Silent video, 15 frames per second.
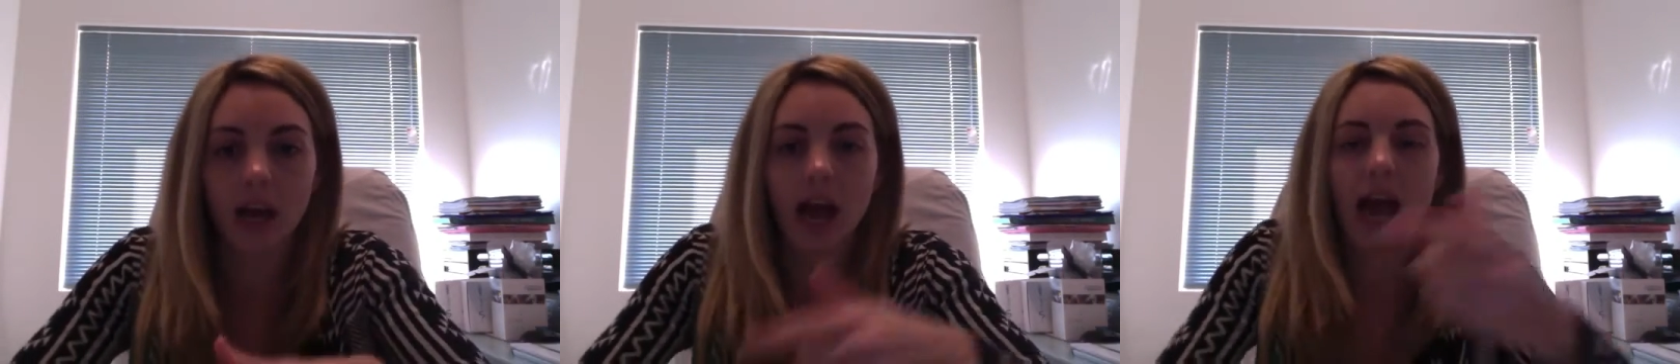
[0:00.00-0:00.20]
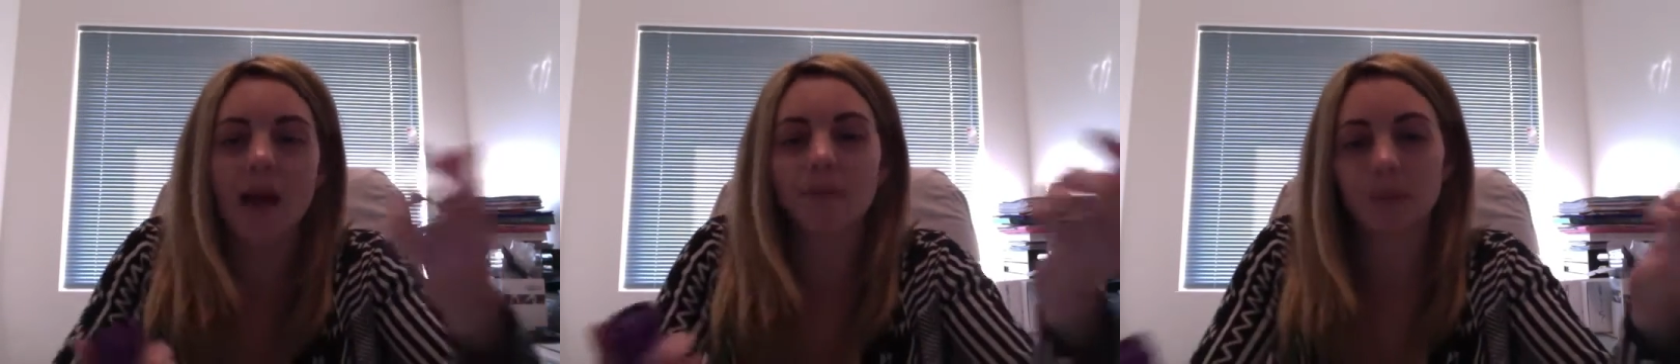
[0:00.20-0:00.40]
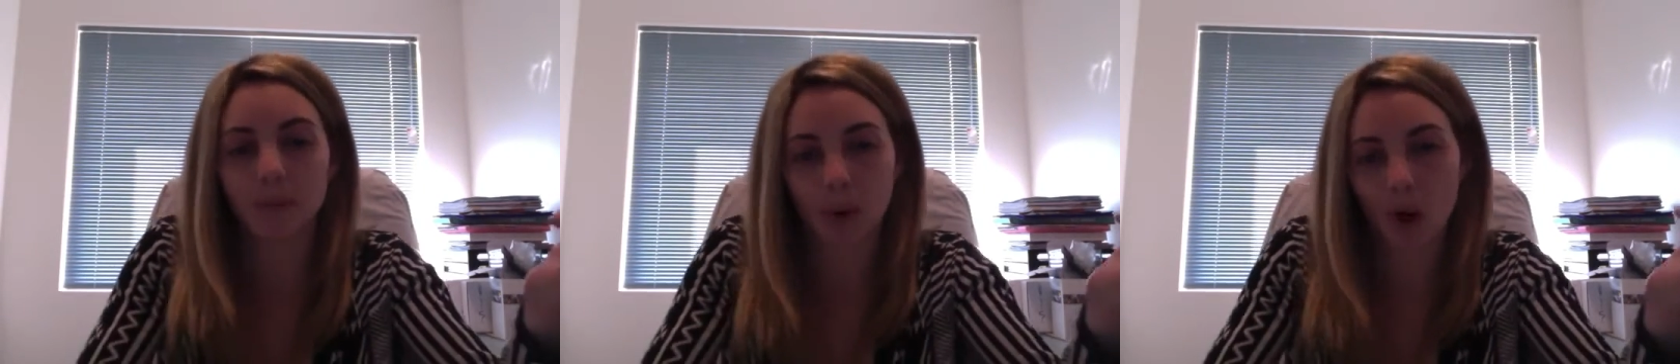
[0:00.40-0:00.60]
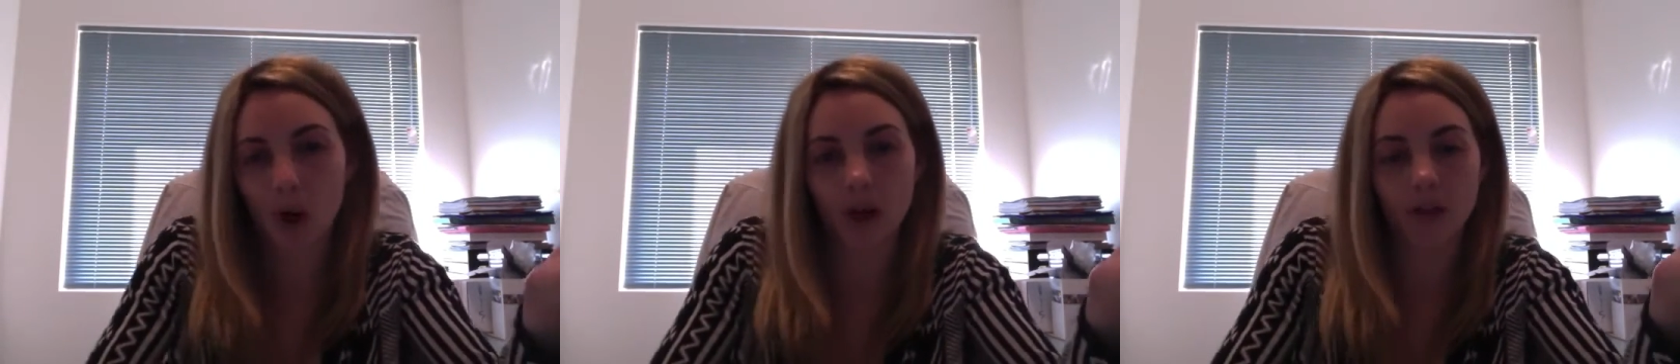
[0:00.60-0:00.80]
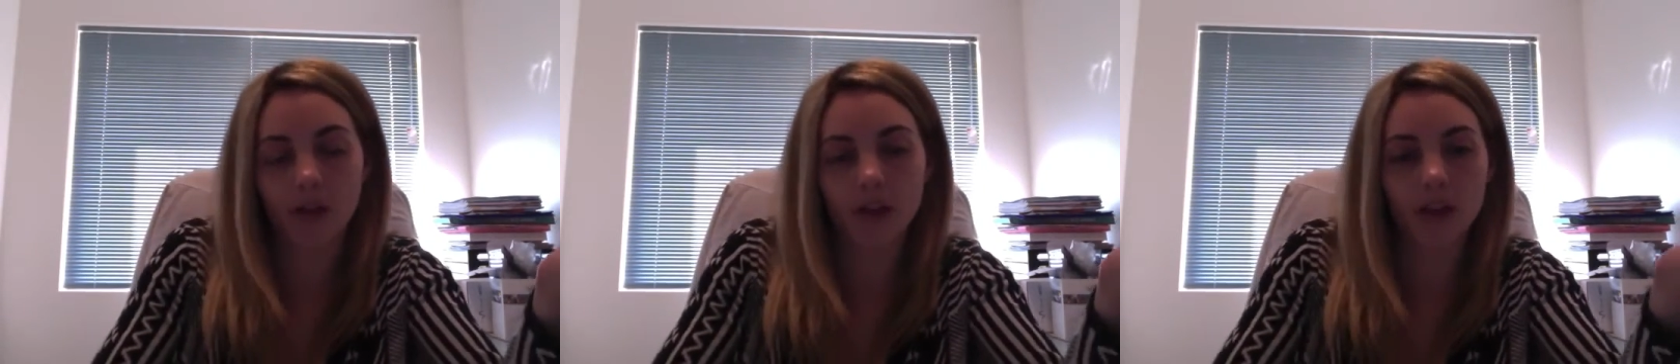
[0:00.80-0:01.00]
I am in
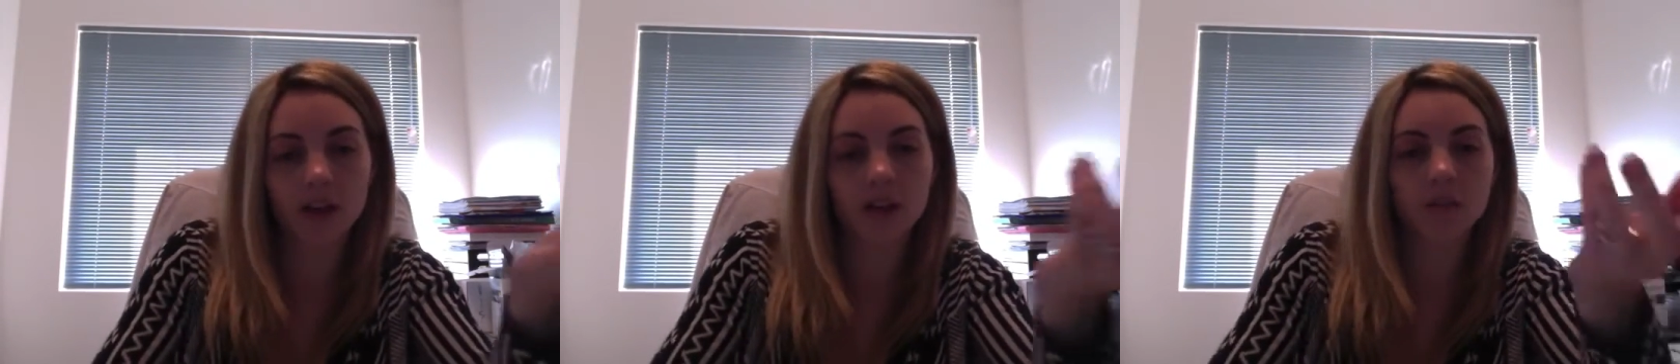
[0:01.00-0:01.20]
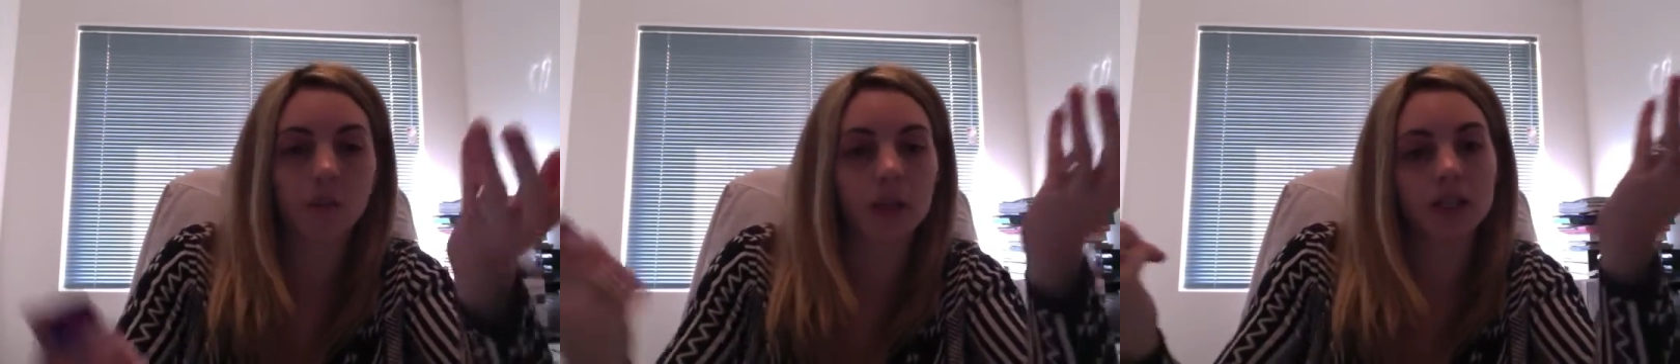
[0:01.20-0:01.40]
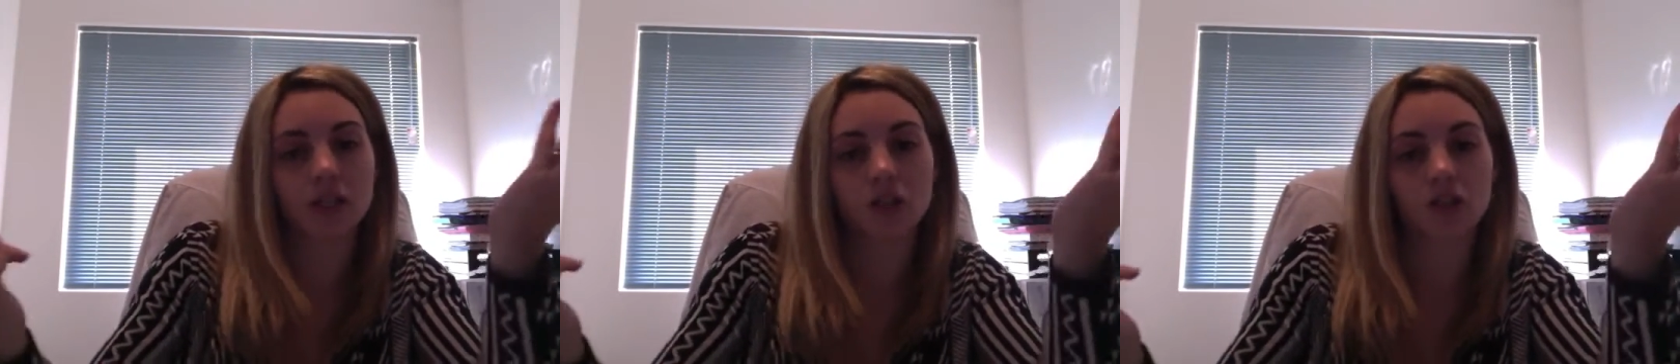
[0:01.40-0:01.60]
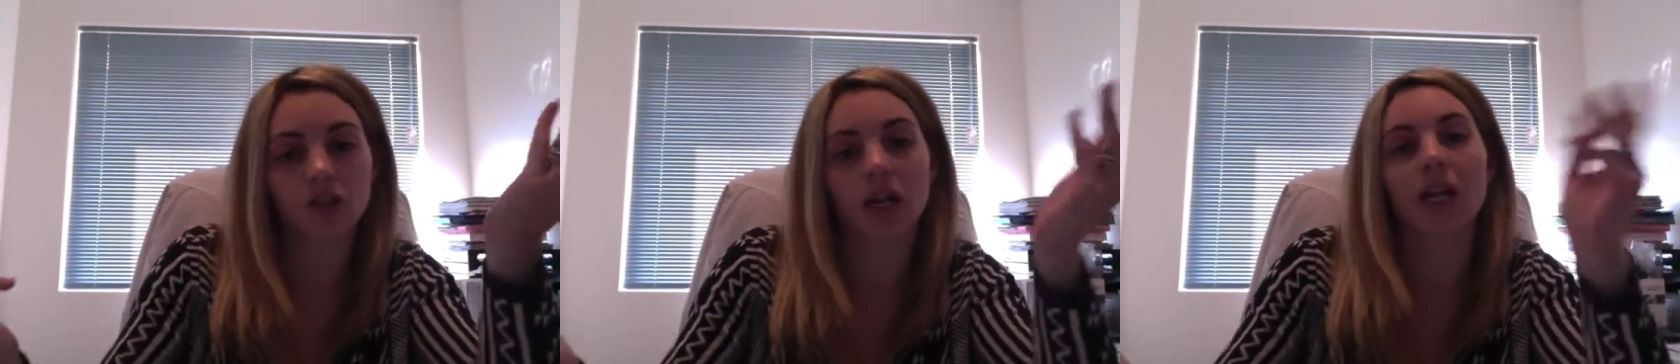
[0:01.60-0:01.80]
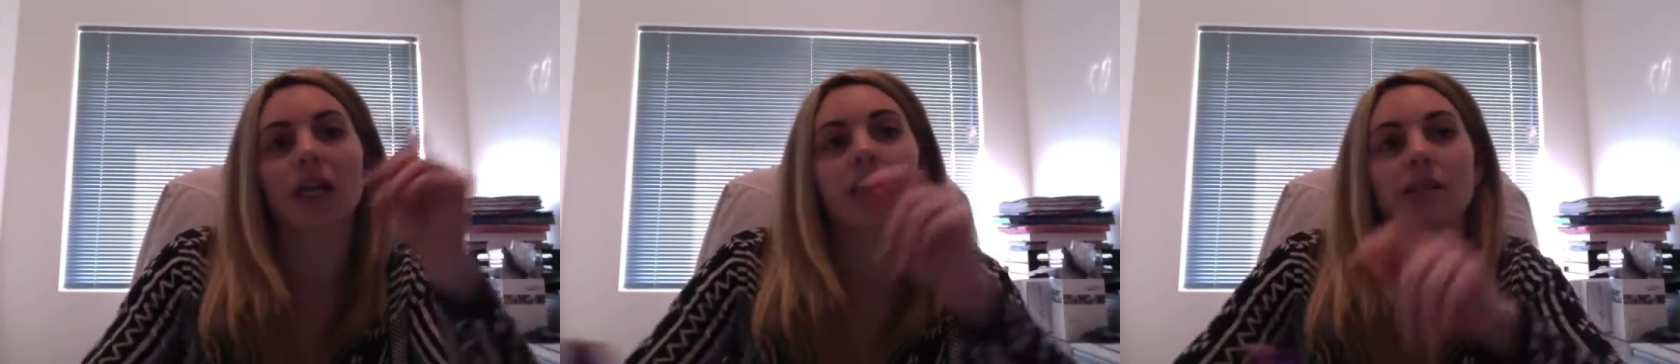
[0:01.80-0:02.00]
Perth, Western
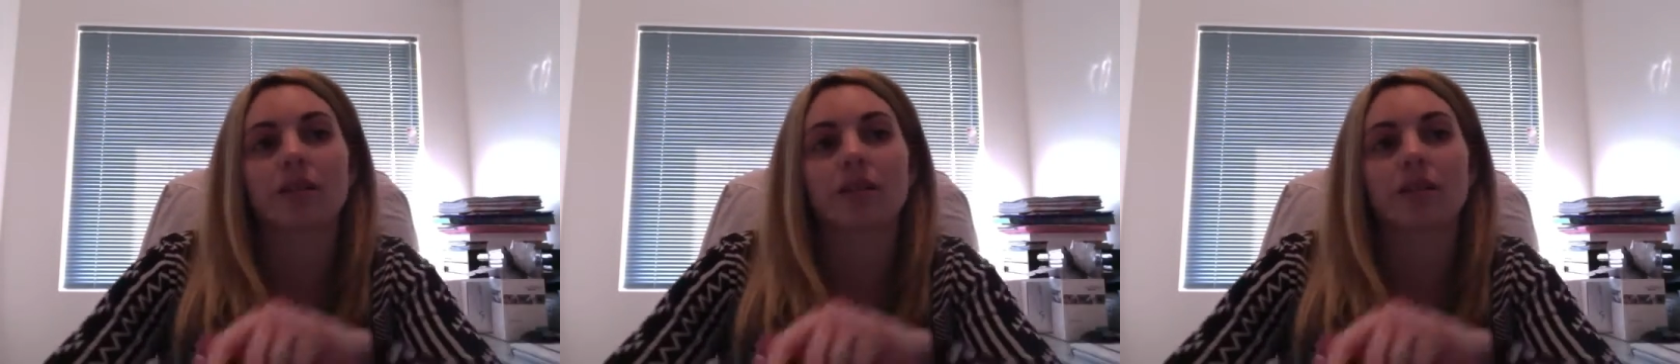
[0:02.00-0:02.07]
Australia,